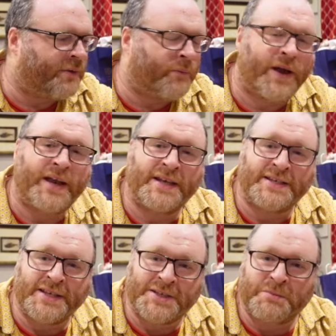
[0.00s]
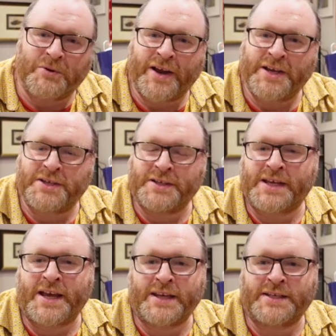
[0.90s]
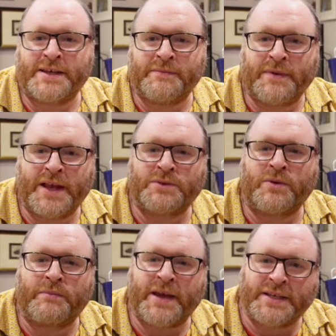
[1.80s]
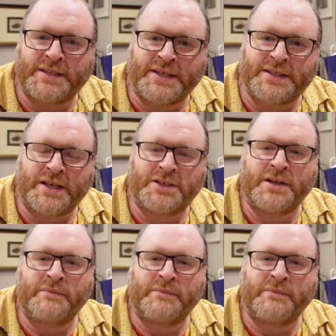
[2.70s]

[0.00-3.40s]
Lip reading: where his inspiration takes him. That's what makes this such an